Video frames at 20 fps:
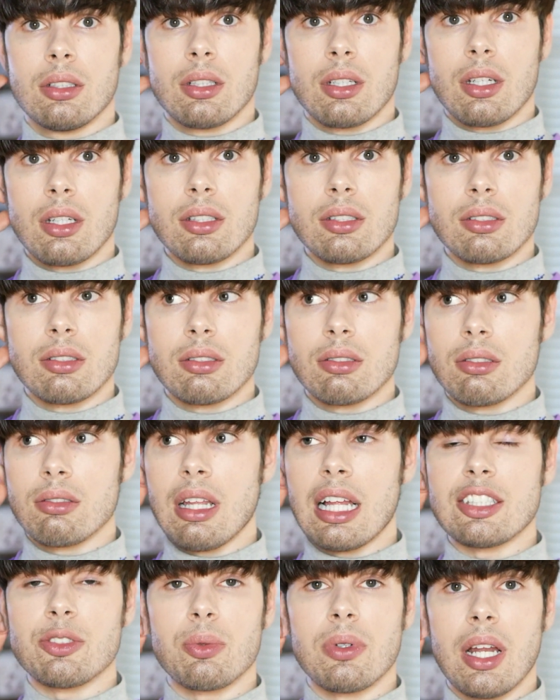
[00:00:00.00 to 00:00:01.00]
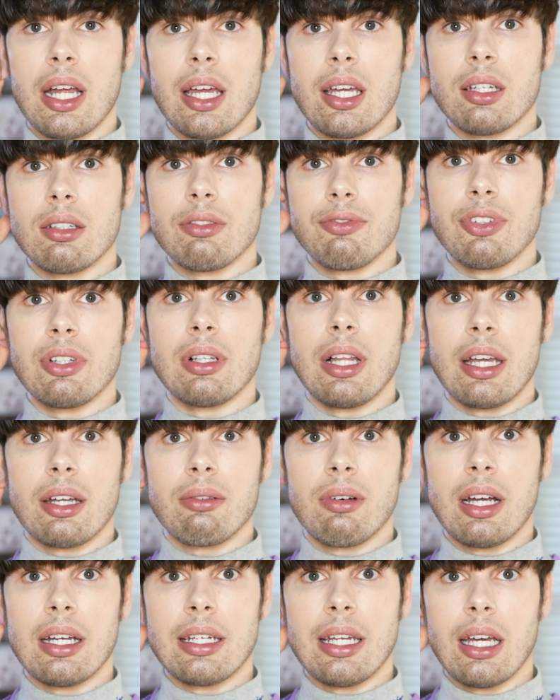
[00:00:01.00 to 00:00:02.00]
Because that's what I feel
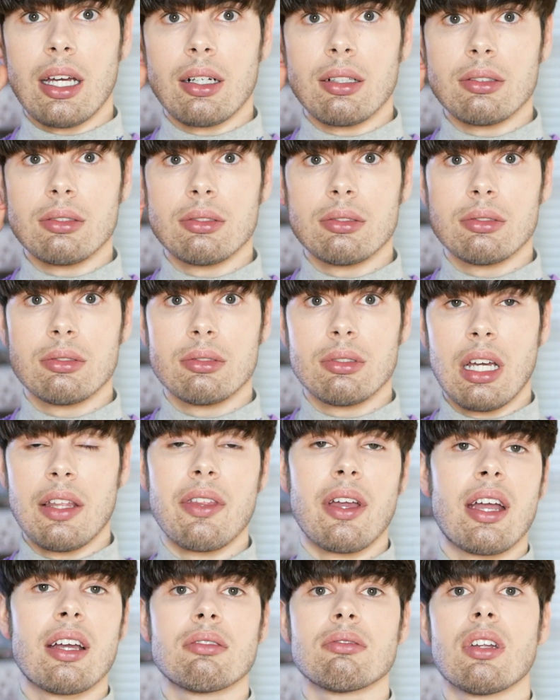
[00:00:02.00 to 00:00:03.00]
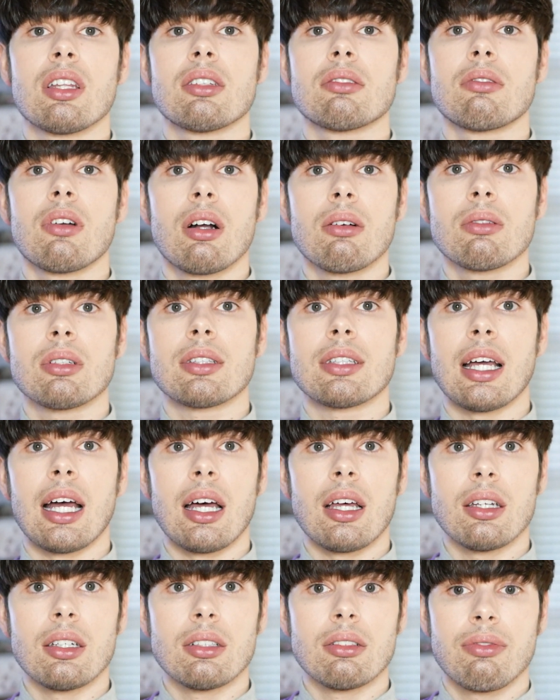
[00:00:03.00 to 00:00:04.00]
like right now. And there ain't nothing wrong with
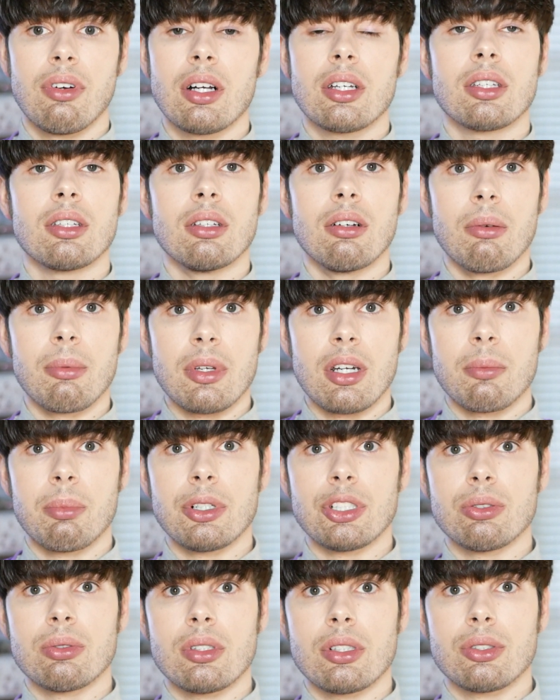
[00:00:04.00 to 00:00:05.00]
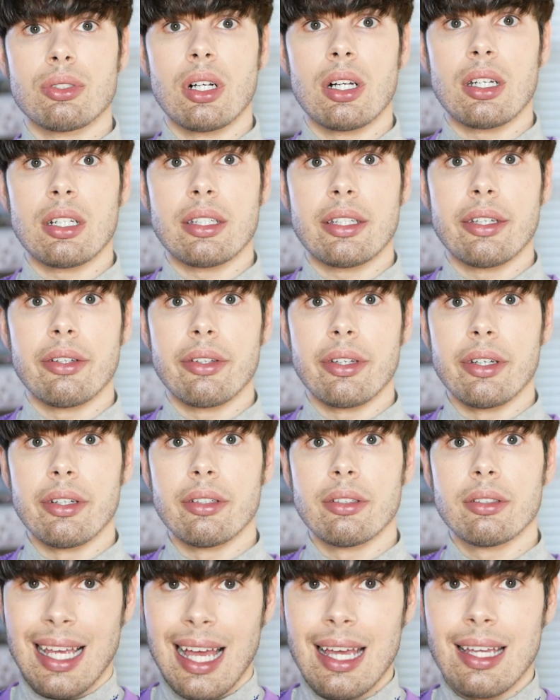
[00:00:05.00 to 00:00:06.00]
that. Fuck you, I'm gonna put you in a trunk and kill
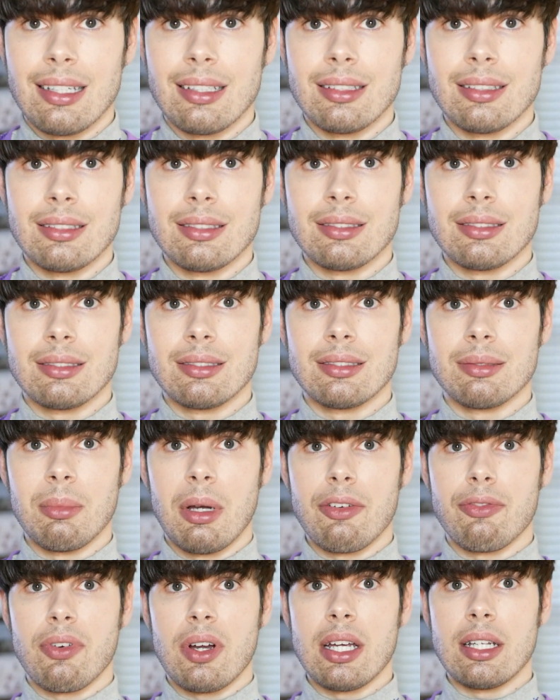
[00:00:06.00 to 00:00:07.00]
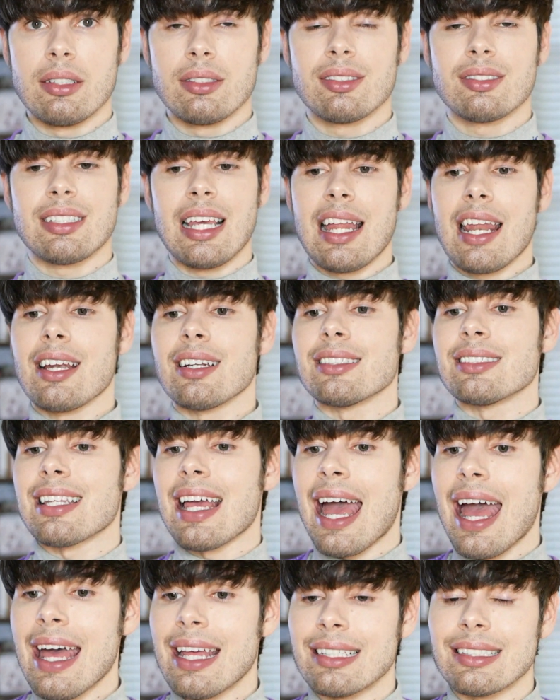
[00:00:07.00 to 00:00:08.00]
you. ten, my friends, ten out of
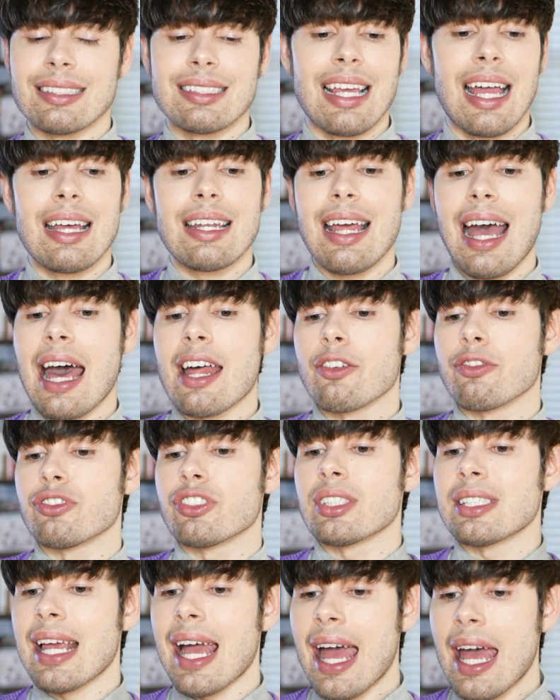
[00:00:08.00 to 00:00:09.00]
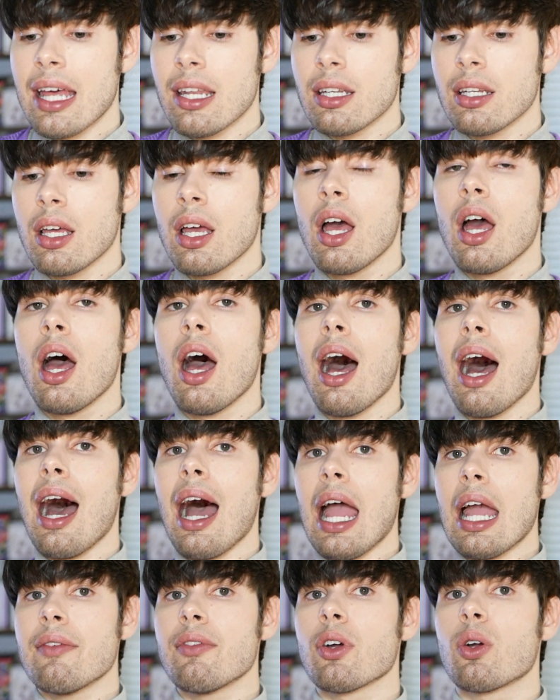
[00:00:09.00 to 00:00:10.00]
ten, ten out of ten.
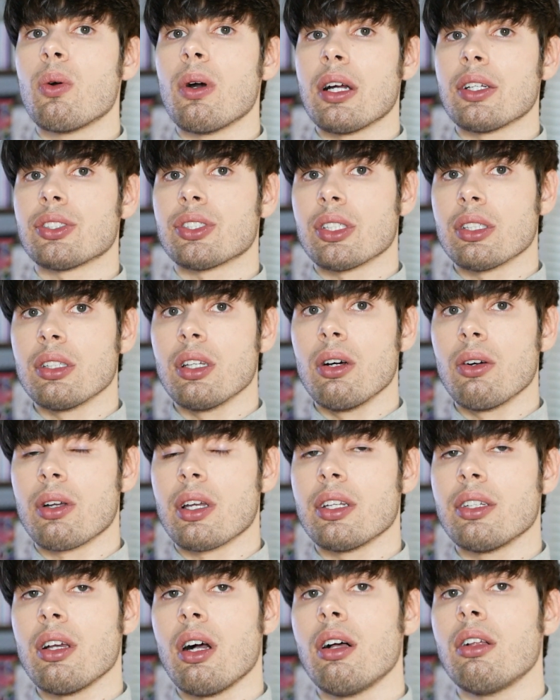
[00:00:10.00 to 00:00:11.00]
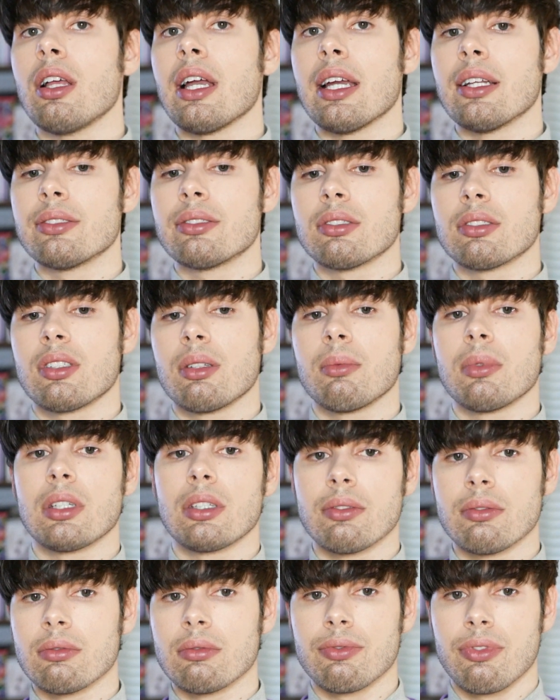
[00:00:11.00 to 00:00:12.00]
I have a question though. Can y'all answer
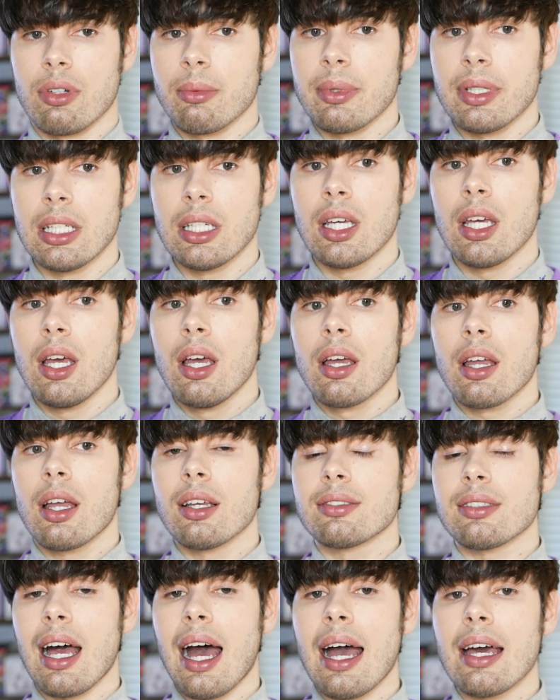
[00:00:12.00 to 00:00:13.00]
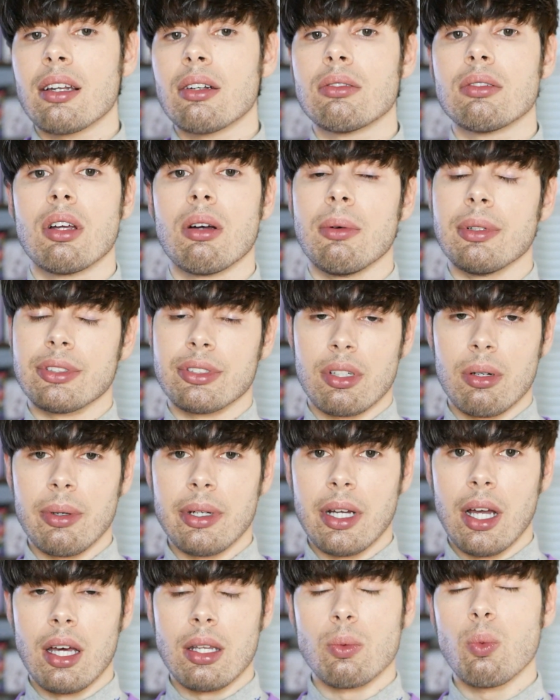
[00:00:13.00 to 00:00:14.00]
something for me? Because I don't know what's
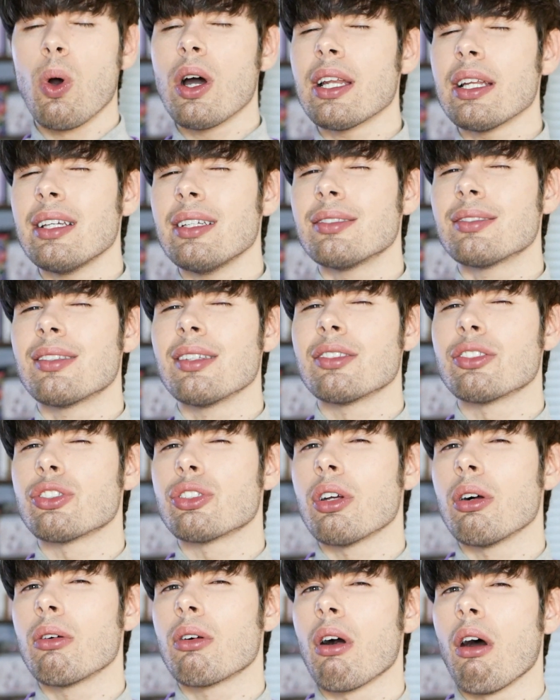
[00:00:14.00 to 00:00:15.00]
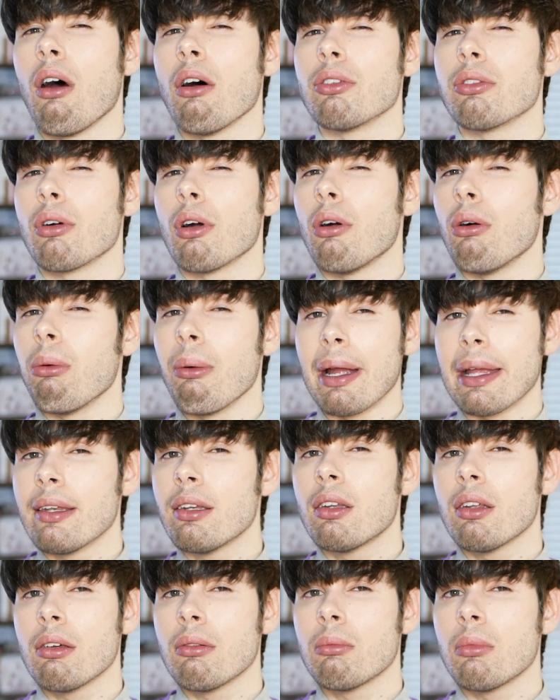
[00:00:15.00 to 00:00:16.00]
going on. What is this show called?
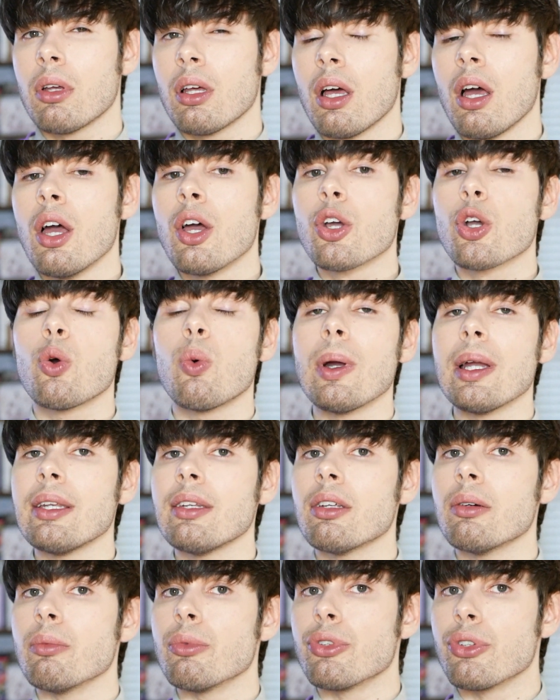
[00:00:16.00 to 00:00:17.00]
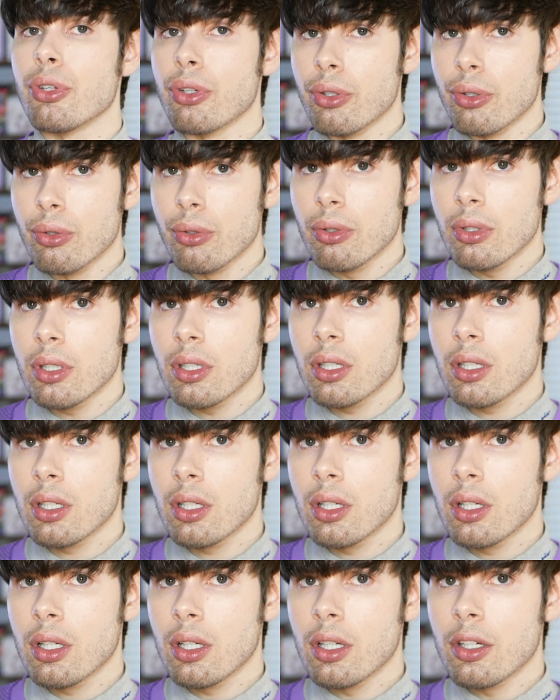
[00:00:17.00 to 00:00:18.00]
Queendom? Queendom two,
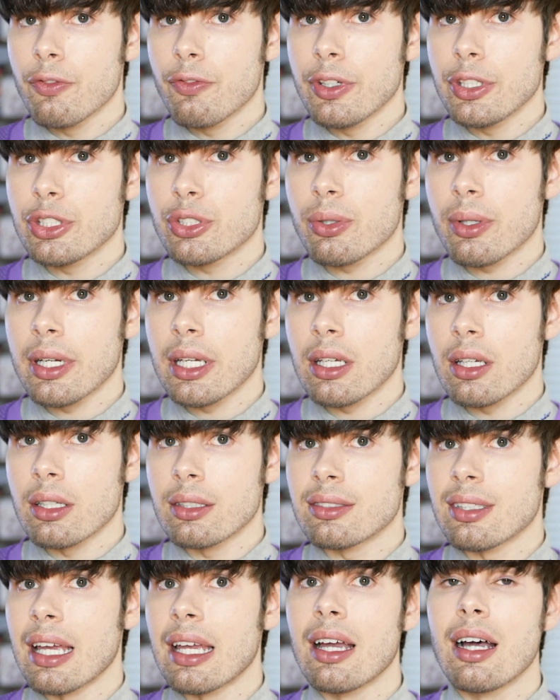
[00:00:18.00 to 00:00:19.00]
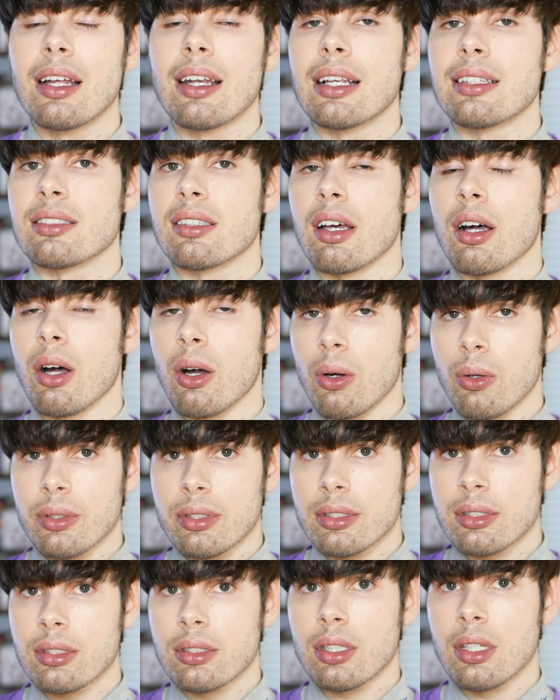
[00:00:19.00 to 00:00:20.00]
featuring Taeyeon as the
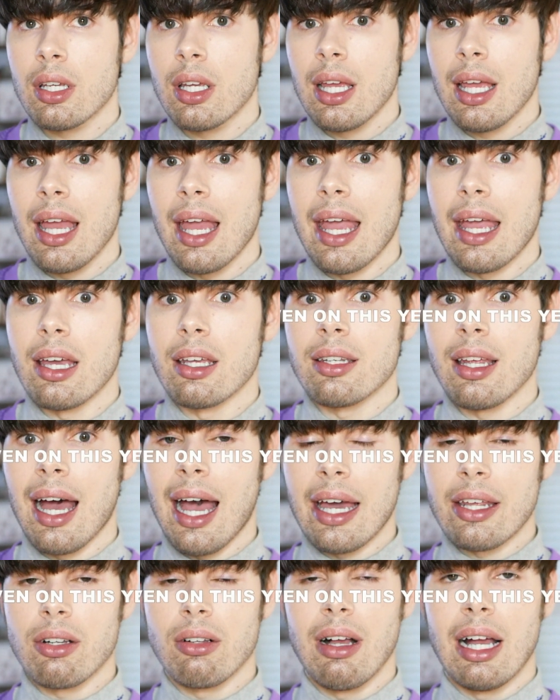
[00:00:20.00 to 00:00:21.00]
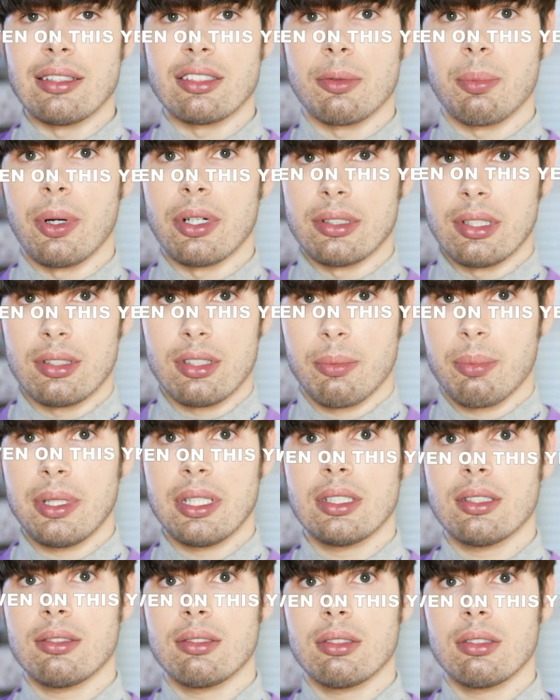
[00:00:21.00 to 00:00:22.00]
host and Idol as a
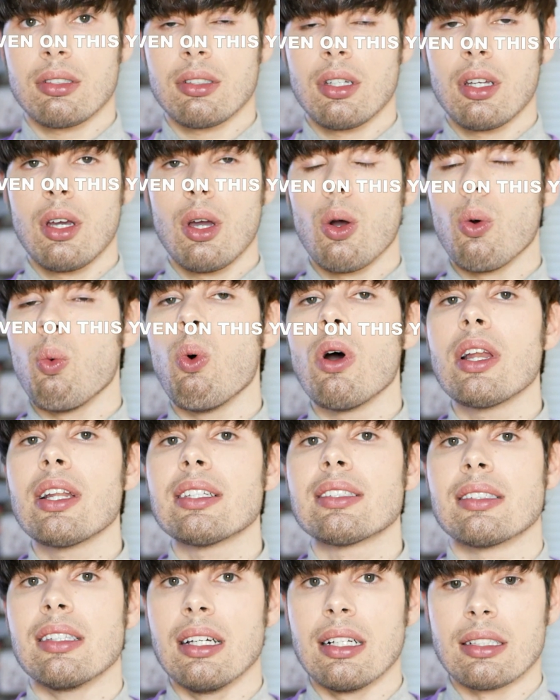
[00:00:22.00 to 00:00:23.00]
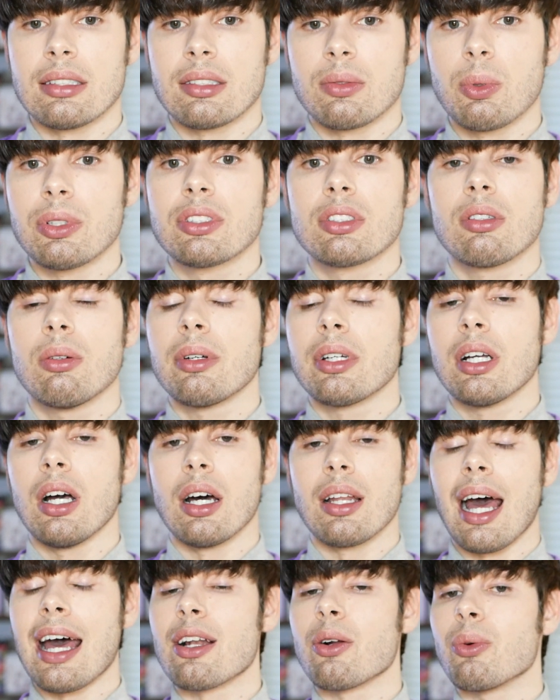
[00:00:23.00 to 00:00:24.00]
participant? What is this? What's going
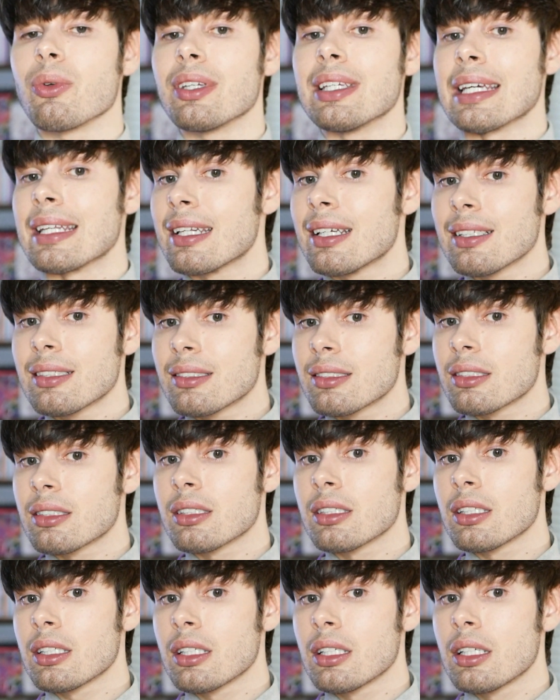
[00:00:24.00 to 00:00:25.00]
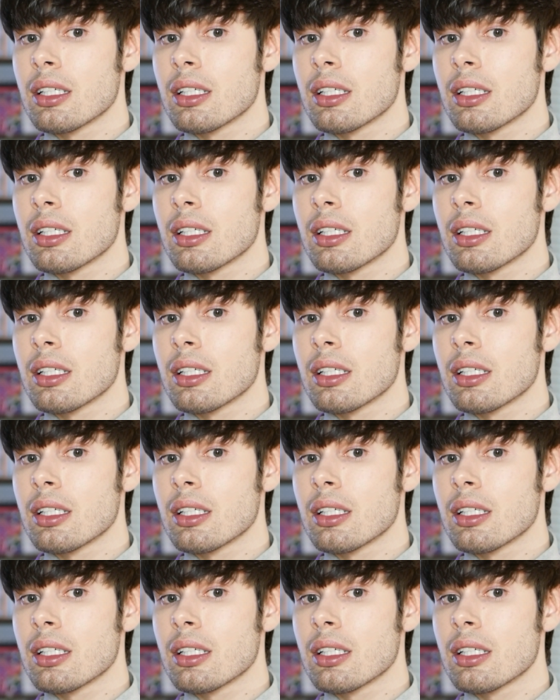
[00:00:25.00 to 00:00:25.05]
on? I don't get it.